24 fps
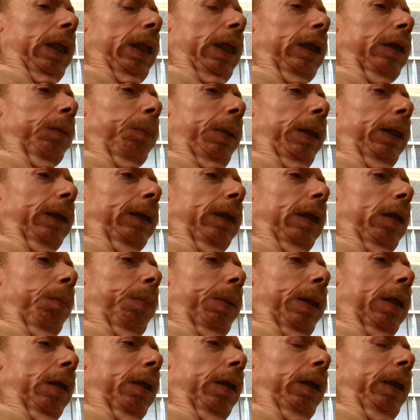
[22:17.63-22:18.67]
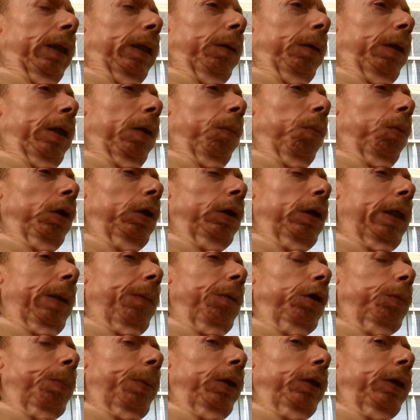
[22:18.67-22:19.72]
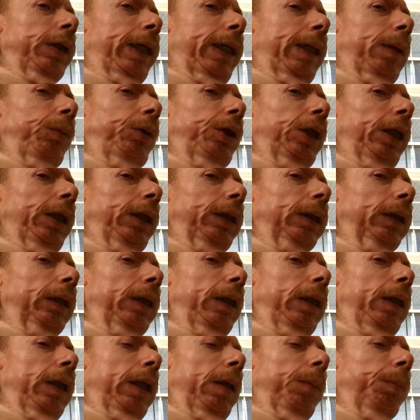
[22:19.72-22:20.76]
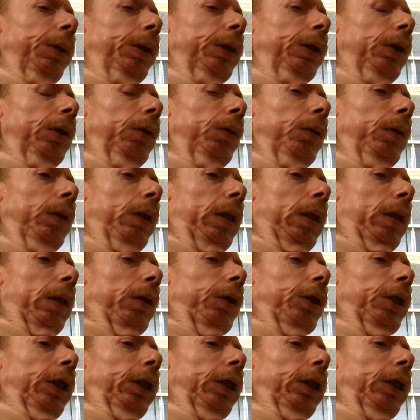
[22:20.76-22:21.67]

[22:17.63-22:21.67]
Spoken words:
I like the episode where the fairy tales were coming to life. Remember that one?